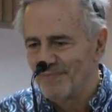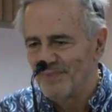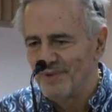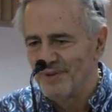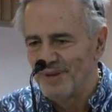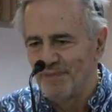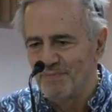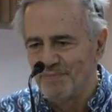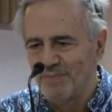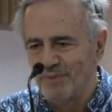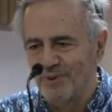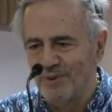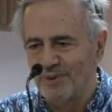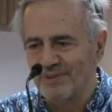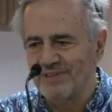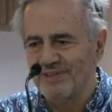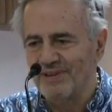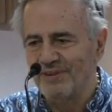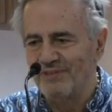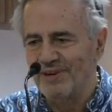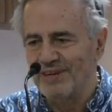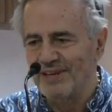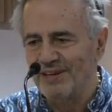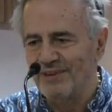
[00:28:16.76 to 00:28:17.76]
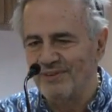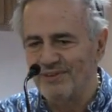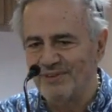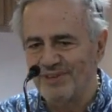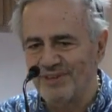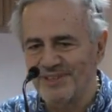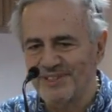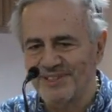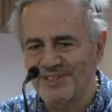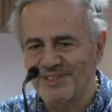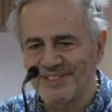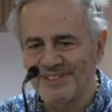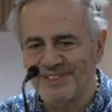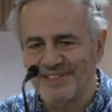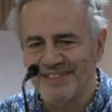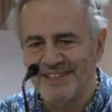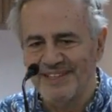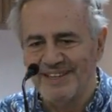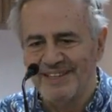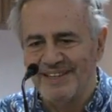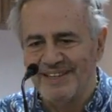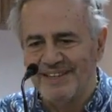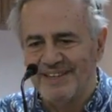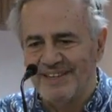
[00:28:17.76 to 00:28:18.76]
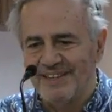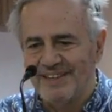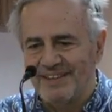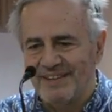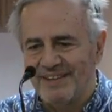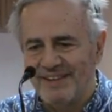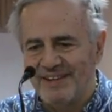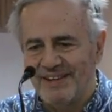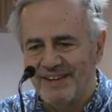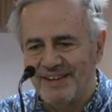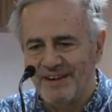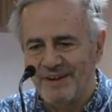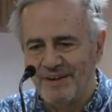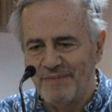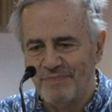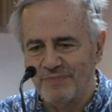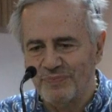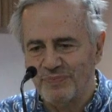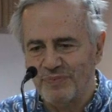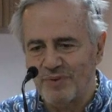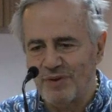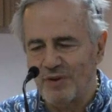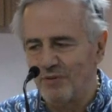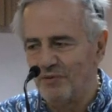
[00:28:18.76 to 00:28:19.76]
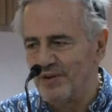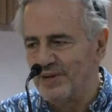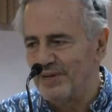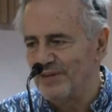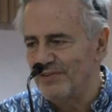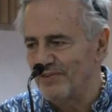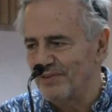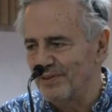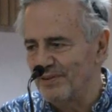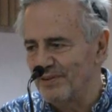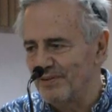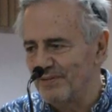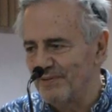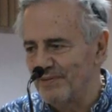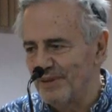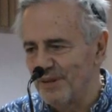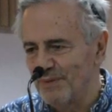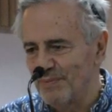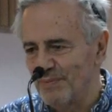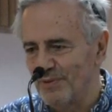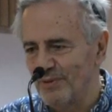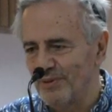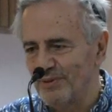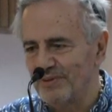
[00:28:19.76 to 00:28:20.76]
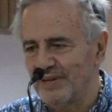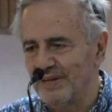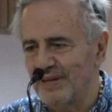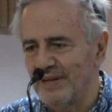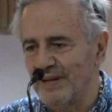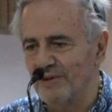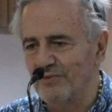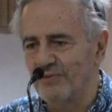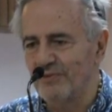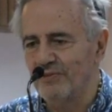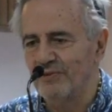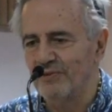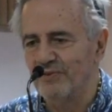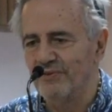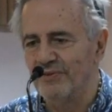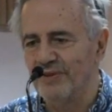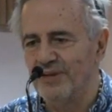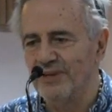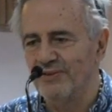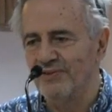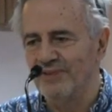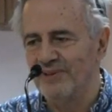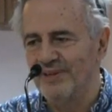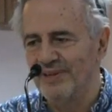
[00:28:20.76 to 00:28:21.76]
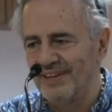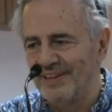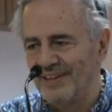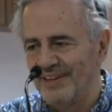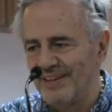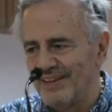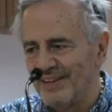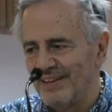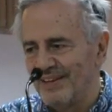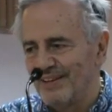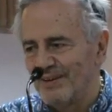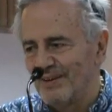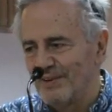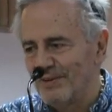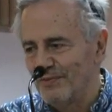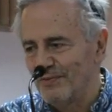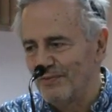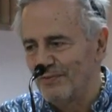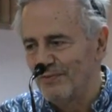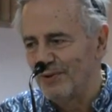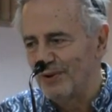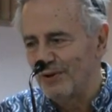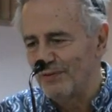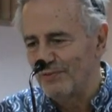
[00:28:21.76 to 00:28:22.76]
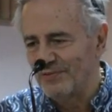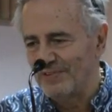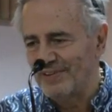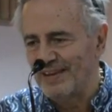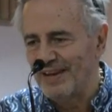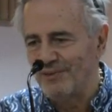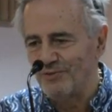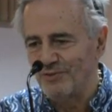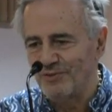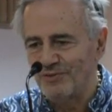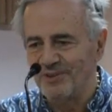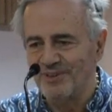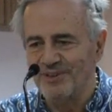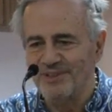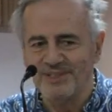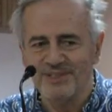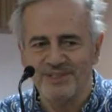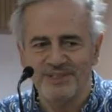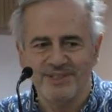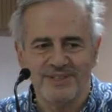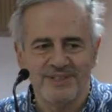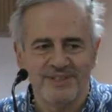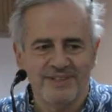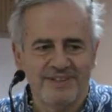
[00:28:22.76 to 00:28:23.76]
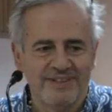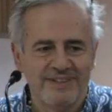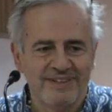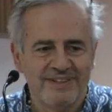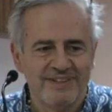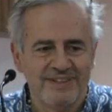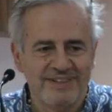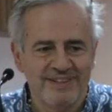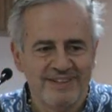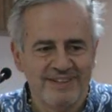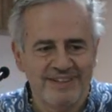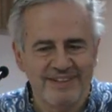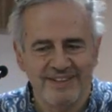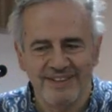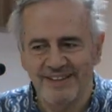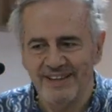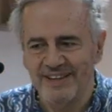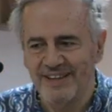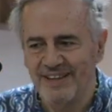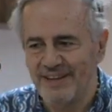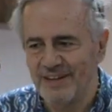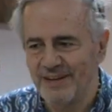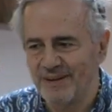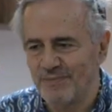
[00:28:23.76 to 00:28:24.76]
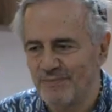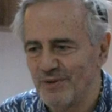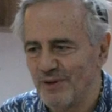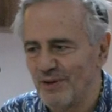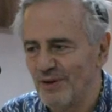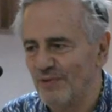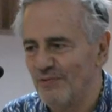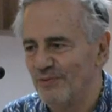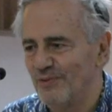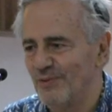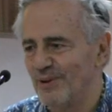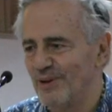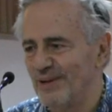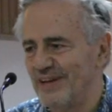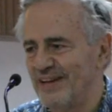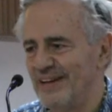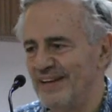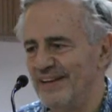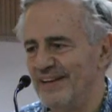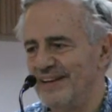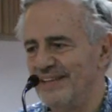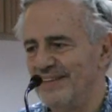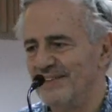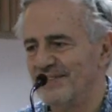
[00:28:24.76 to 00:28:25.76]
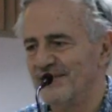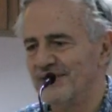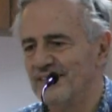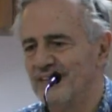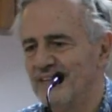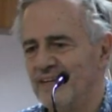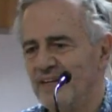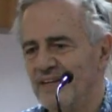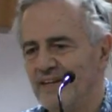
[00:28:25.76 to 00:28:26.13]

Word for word: a multi-religious um, region, a multicultural region, full of tensions um, of all kinds.